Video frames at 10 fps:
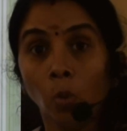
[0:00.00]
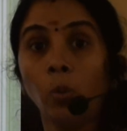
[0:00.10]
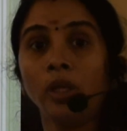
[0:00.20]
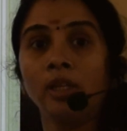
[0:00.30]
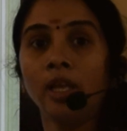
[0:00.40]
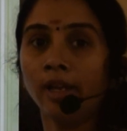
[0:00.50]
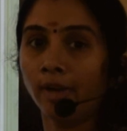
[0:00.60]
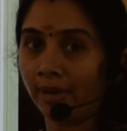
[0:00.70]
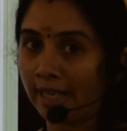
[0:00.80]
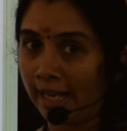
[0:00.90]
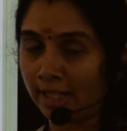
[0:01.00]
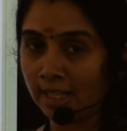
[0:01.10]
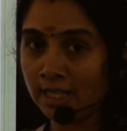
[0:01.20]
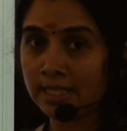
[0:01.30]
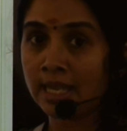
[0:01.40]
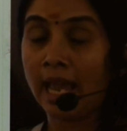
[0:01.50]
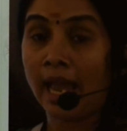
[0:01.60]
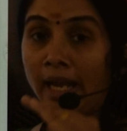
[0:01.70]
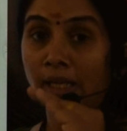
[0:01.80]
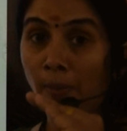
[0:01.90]
with the reactants
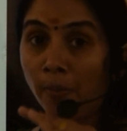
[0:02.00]
and the